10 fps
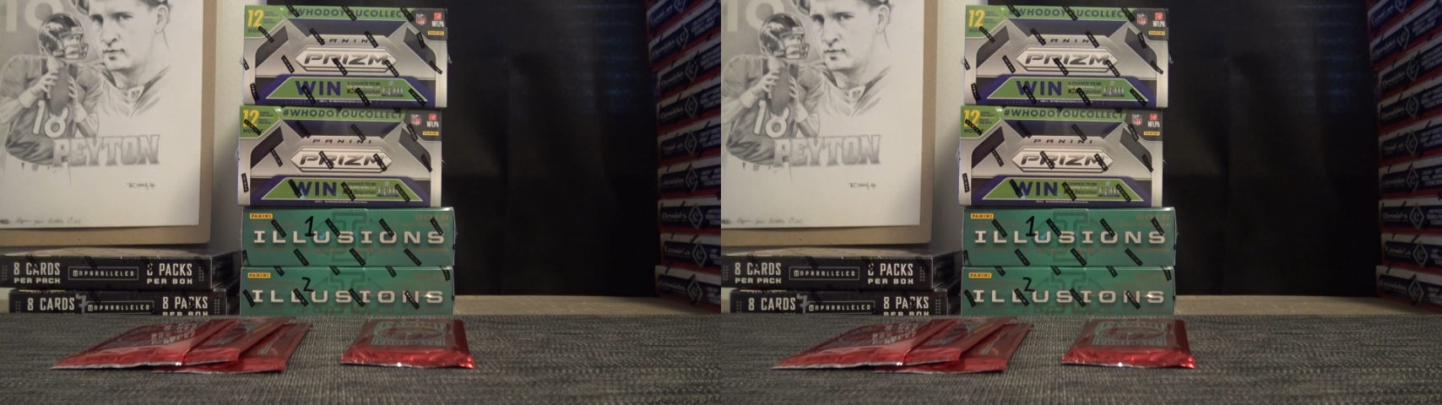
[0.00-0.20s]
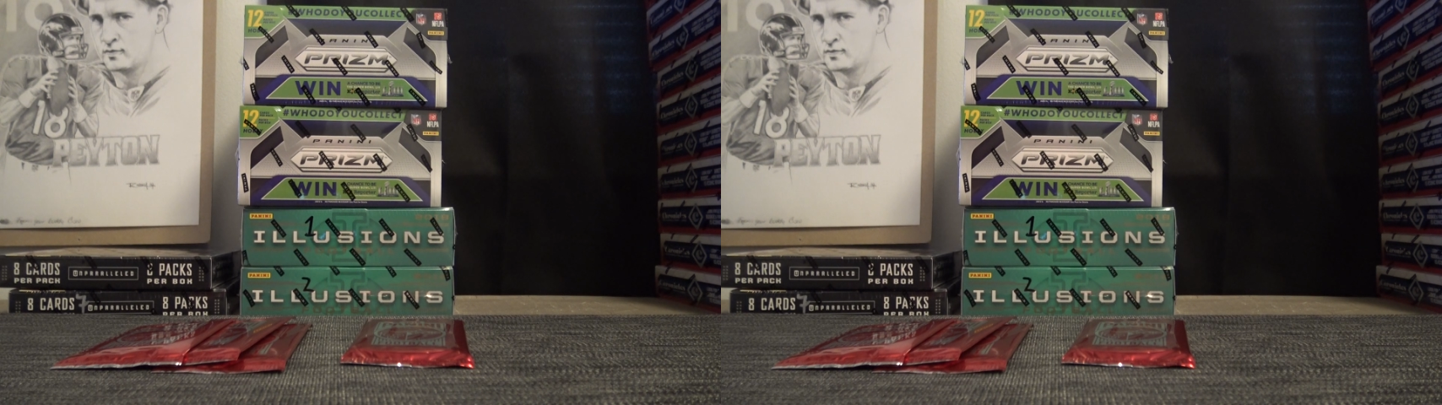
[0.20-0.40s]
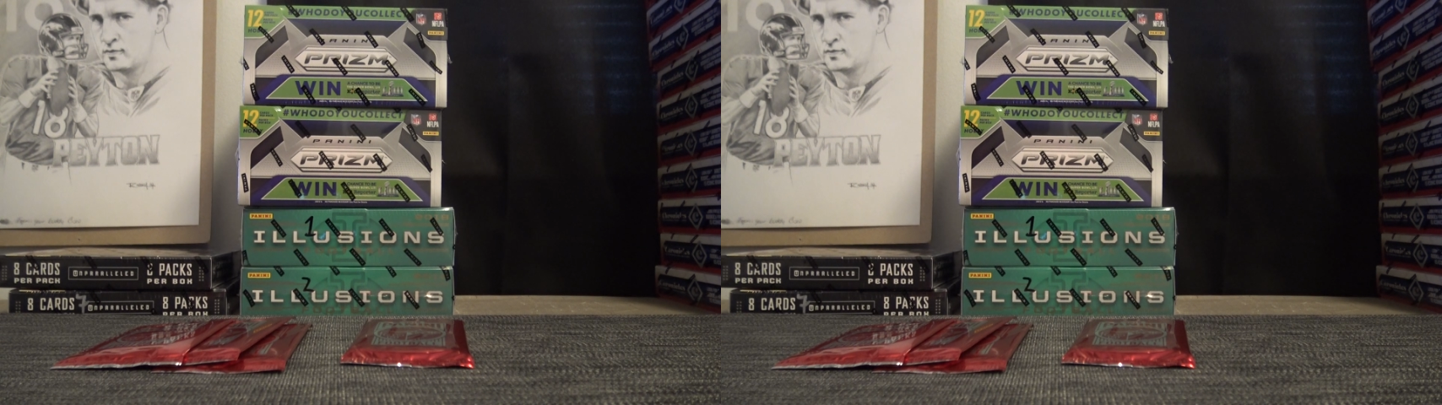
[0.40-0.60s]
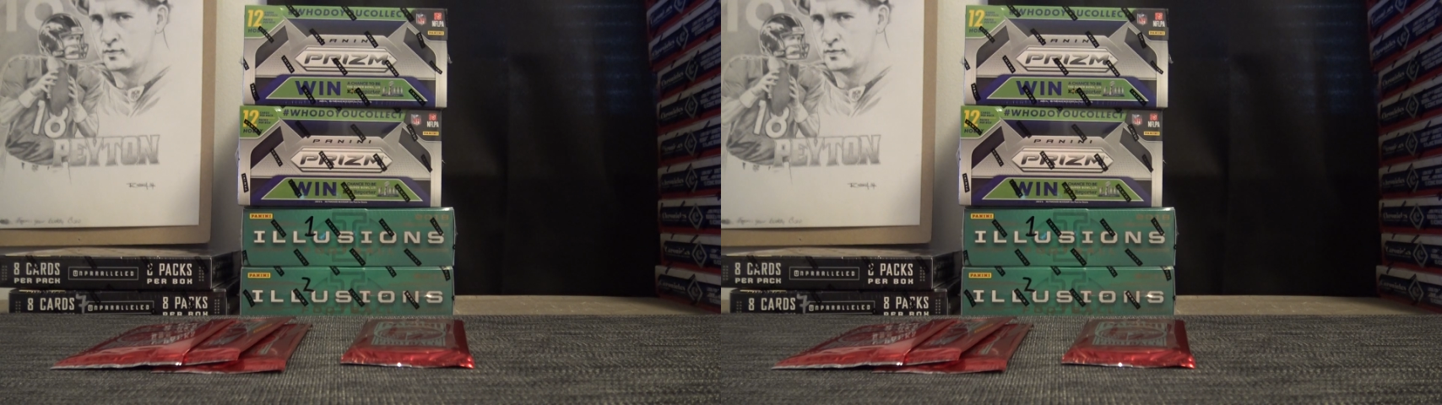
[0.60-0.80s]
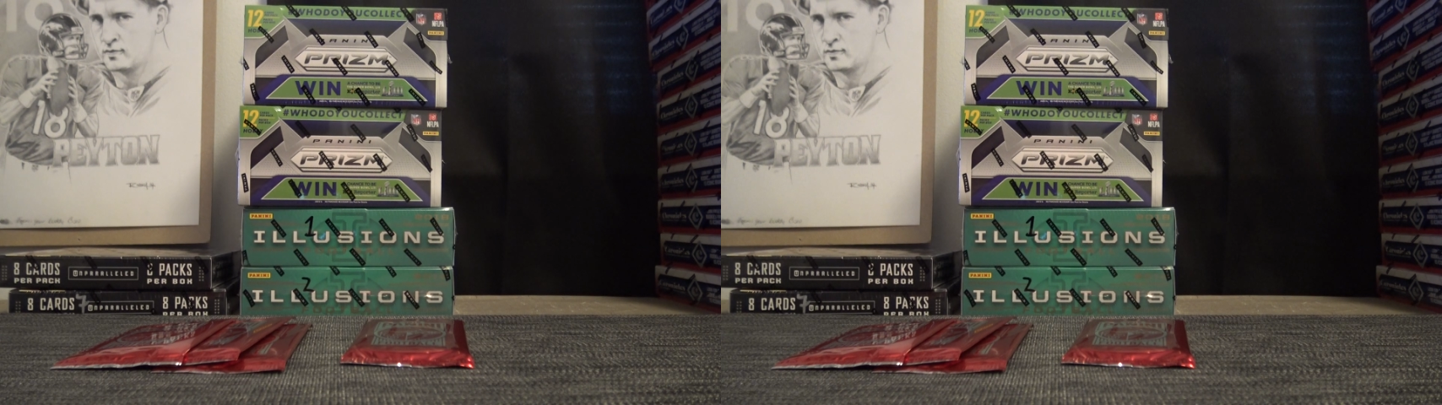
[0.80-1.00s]

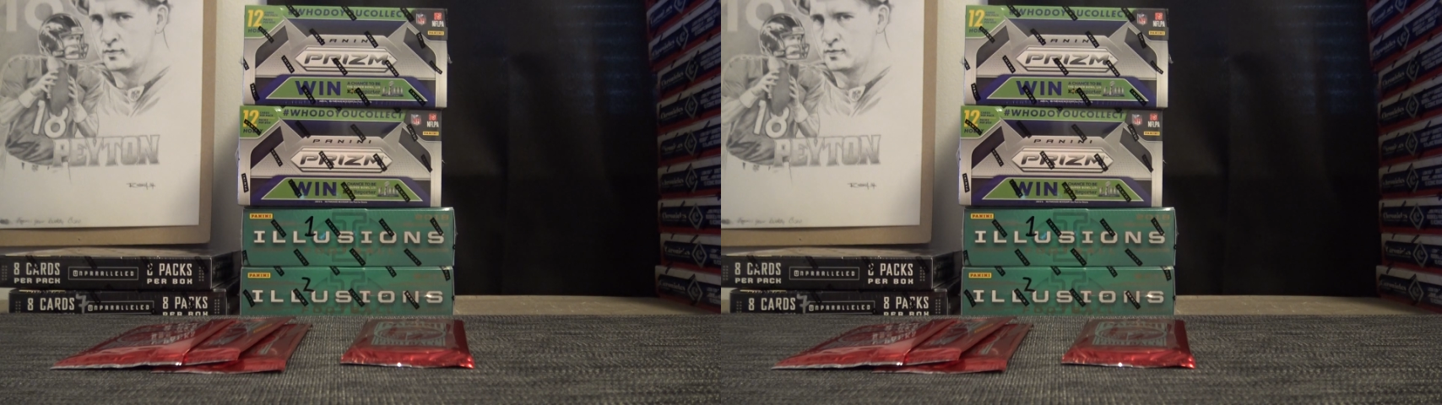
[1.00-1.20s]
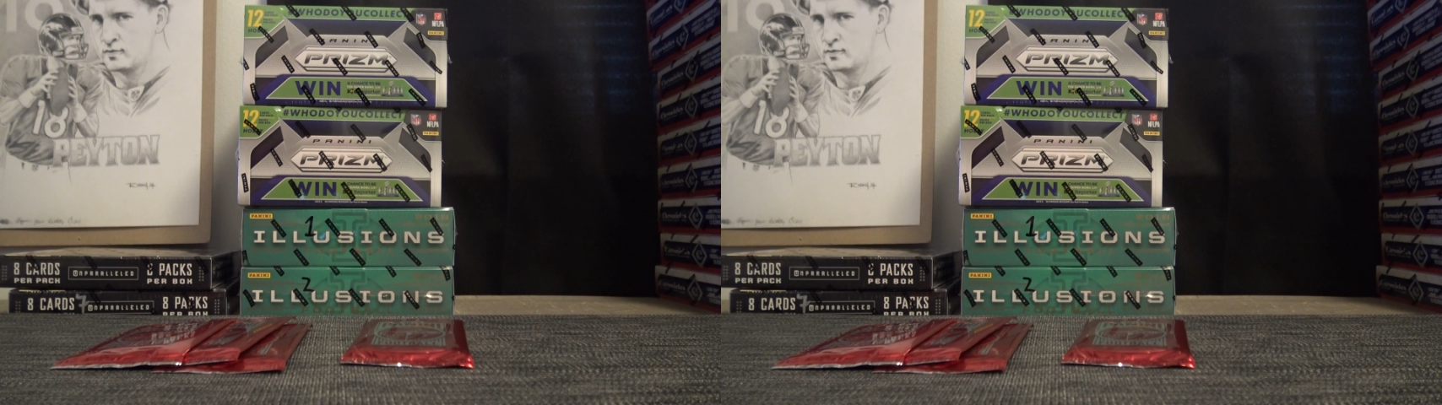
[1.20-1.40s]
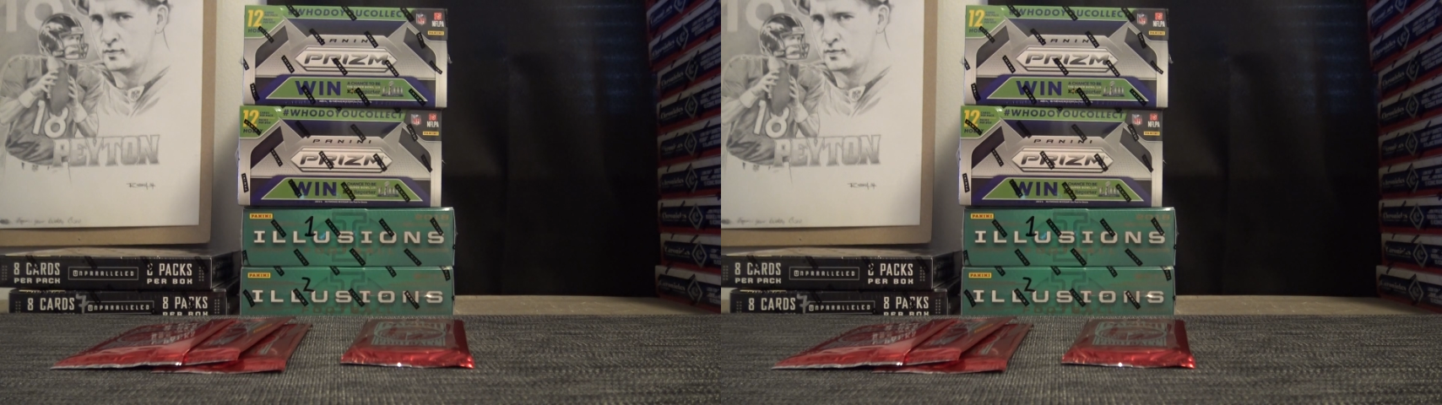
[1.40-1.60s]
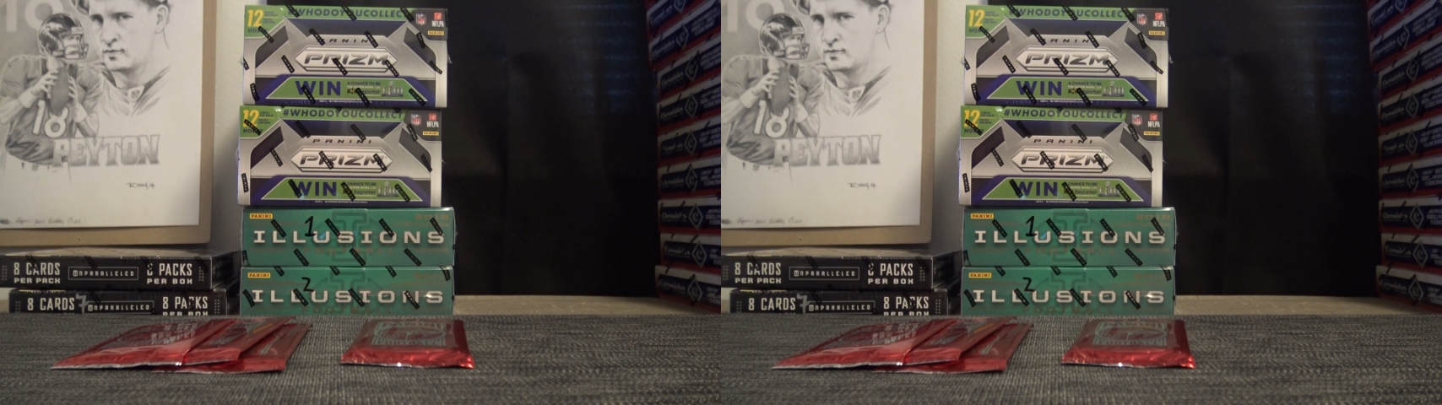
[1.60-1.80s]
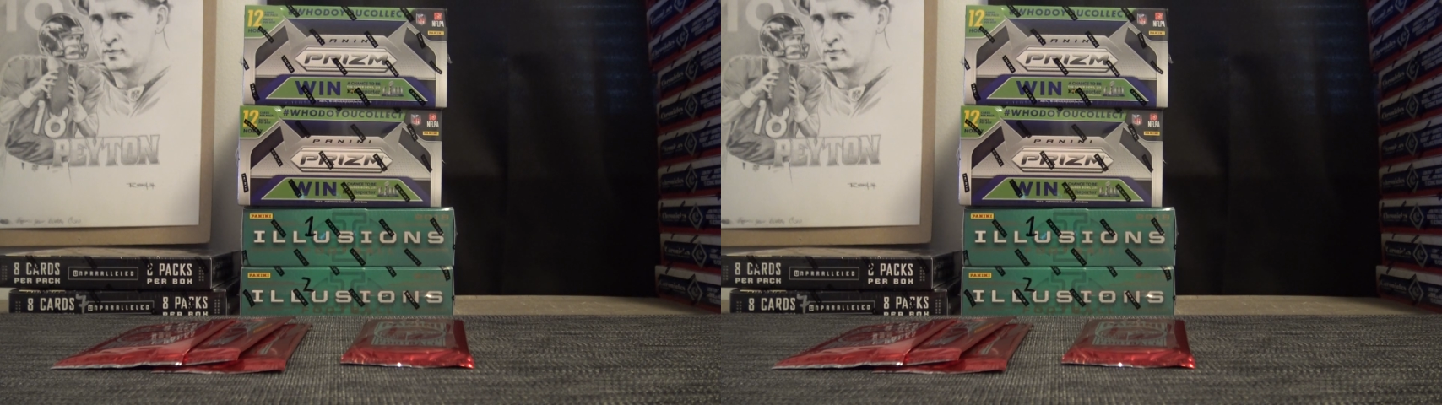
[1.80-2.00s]

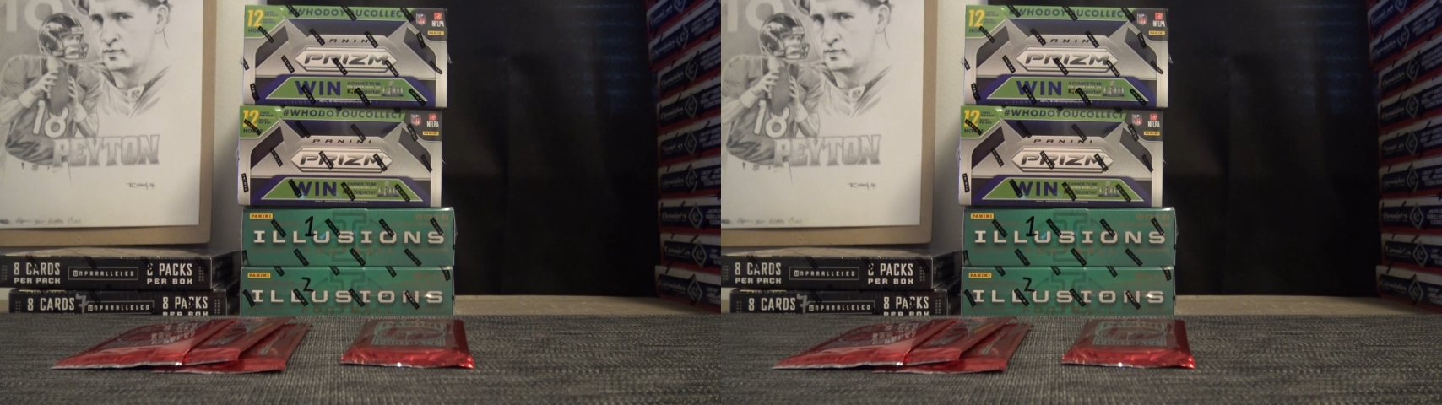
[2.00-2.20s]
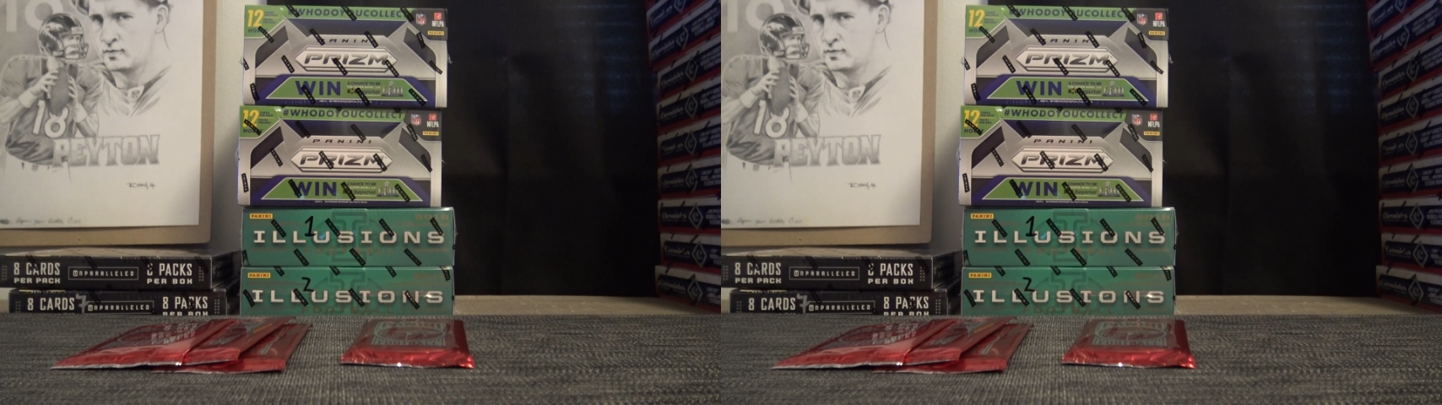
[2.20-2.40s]
[no speech]